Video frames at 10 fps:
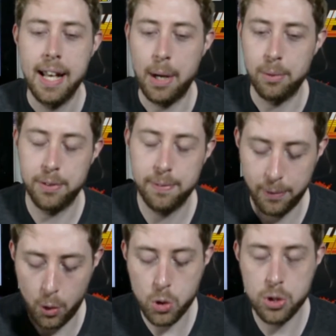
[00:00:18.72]
I was
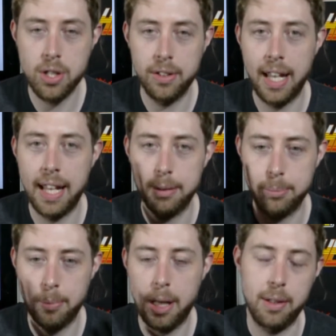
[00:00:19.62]
focused on that.
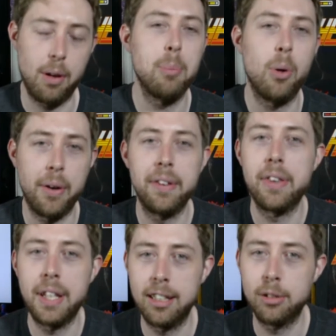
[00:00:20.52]
I bought other
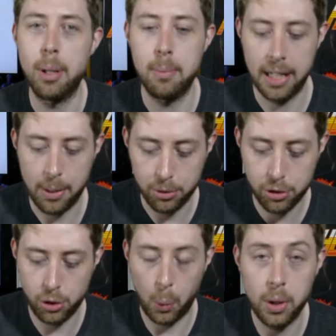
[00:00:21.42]
things, but I was
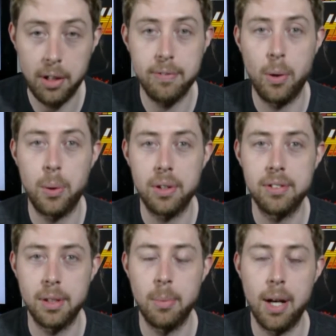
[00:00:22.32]
solely
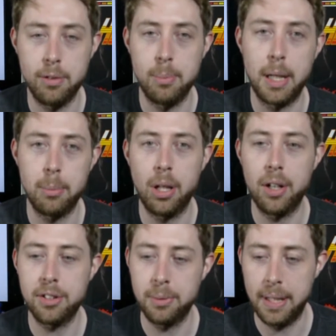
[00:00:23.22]
focused on Marvel Mega
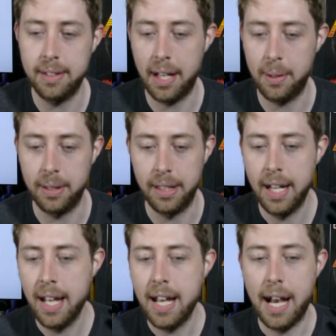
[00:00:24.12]
Bloks. I went out and
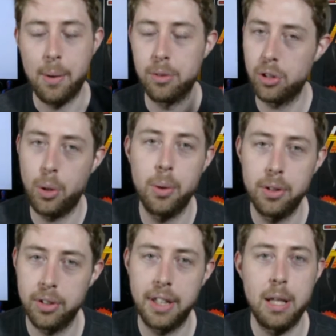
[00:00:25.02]
I was
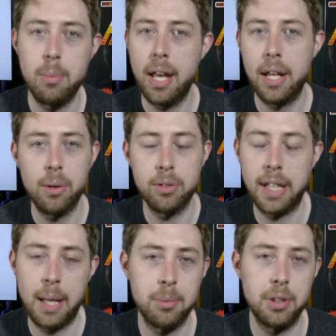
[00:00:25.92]
always on eBay, always
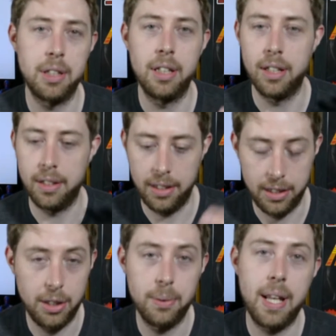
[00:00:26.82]
on Amazon in
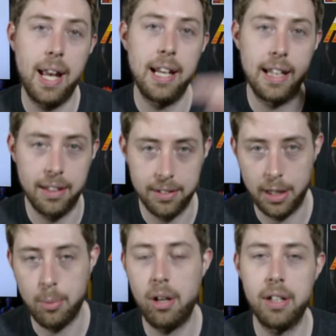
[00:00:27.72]
the UK and on
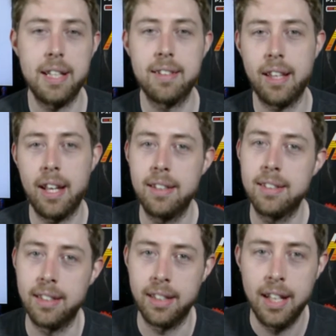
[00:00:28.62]
the American
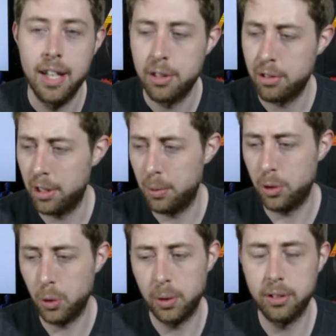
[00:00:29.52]
sites, and trying to
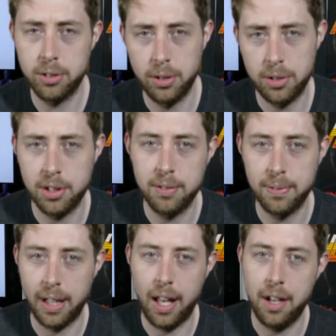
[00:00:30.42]
do Google searches
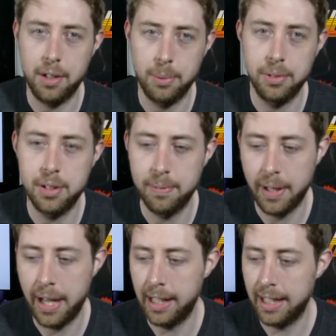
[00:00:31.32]
for the harder ones to
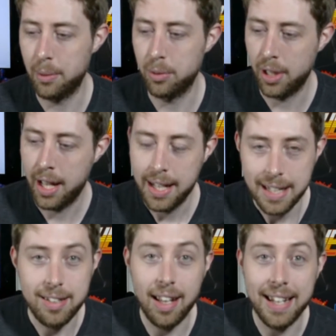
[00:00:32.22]
find, and I was
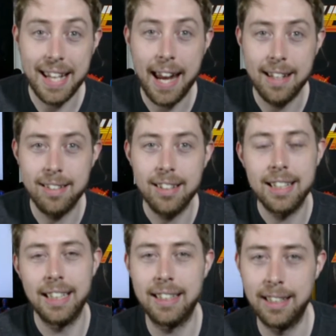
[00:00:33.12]
dedicated to
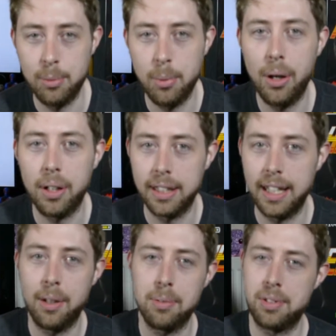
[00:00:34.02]
collecting them all,
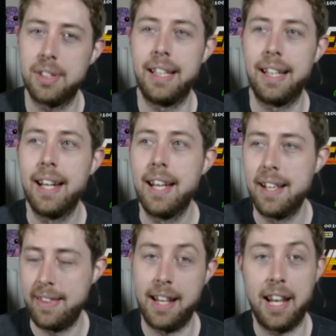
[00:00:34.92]
and obviously
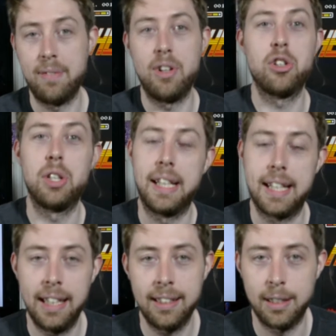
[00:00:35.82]
then I eventually
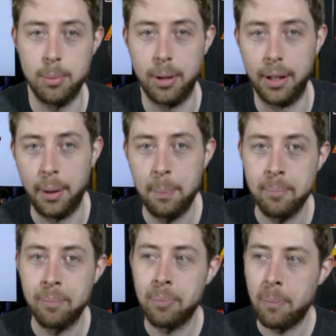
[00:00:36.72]
collected them all.
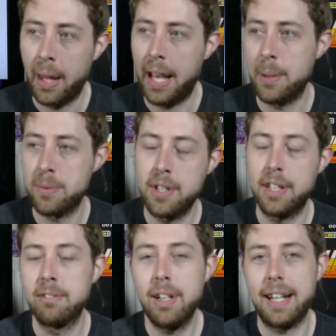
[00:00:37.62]
And I was
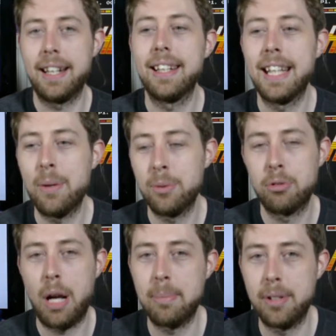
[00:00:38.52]
thinking, right, that
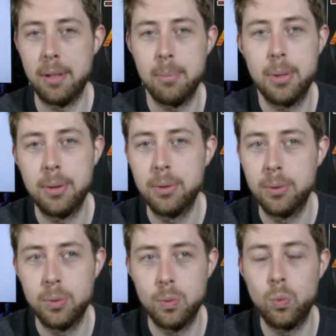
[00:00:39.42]
one's wrapped up.
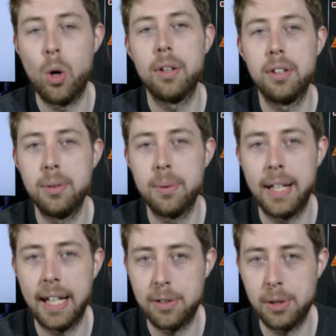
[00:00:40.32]
What do
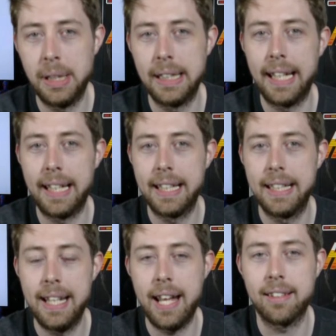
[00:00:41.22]
I actually
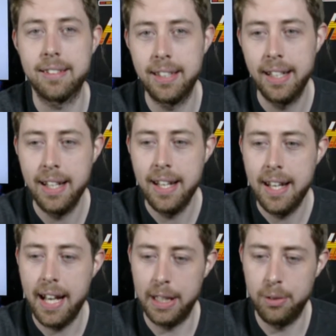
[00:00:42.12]
like next?
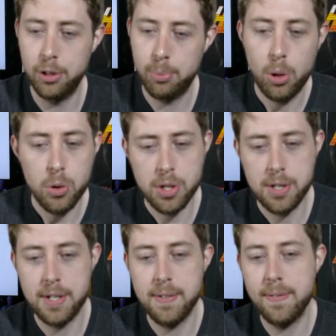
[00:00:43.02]
And there was a
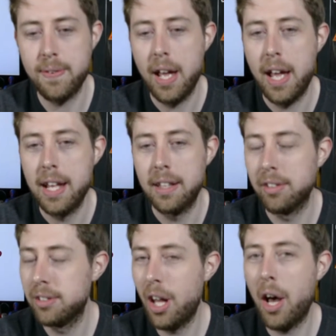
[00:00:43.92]
process of,
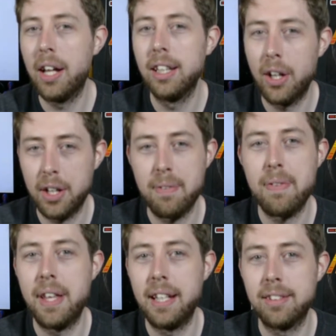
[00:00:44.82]
there's not a lot of
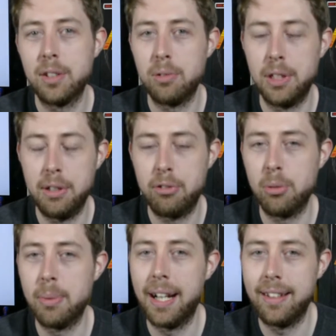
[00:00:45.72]
things that really
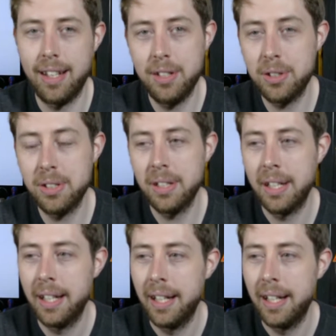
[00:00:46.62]
drew my attention.